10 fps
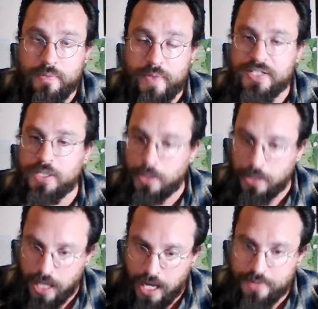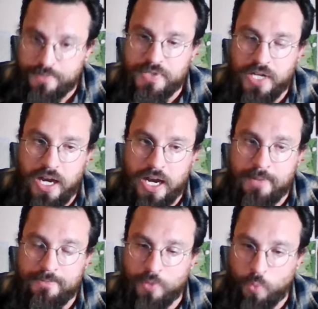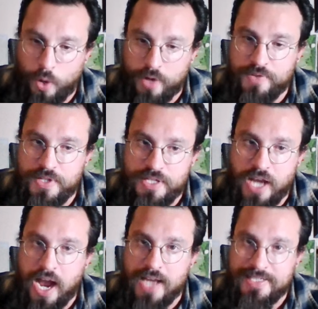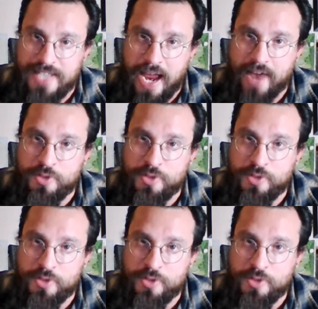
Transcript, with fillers: That's a lot of time for one of these guys to have